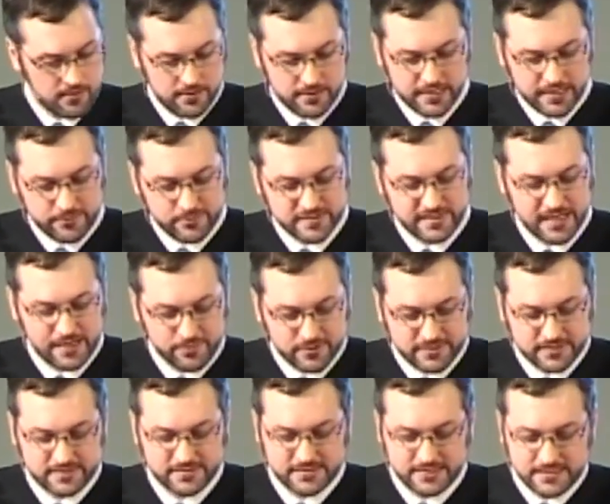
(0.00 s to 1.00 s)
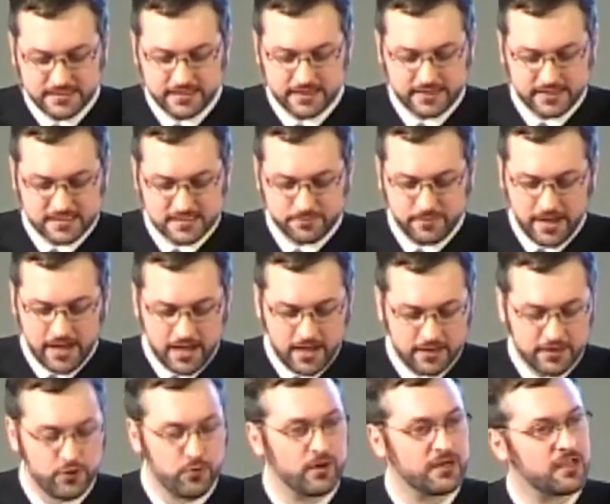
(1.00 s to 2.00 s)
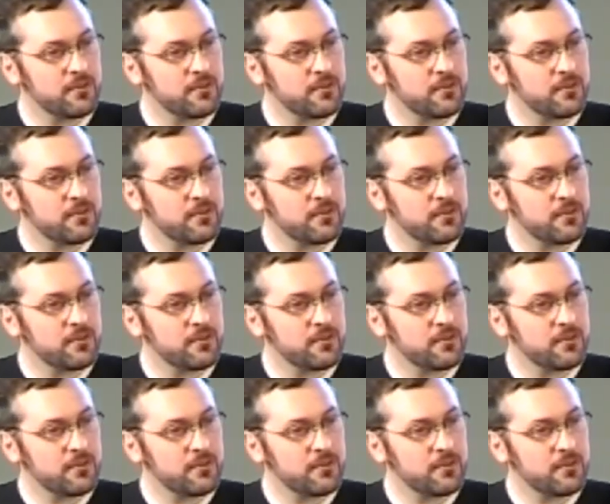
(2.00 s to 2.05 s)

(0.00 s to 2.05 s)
He was able to see that this man who had